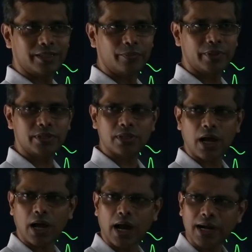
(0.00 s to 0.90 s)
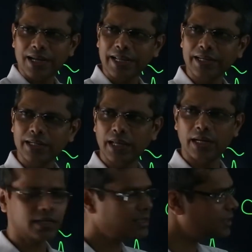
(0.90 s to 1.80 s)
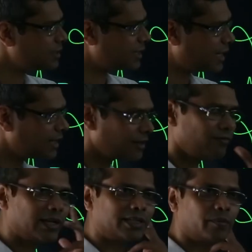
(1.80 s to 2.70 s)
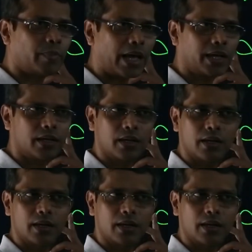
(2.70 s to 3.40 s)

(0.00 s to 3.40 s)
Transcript: that means hardly any energy is getting reflected back,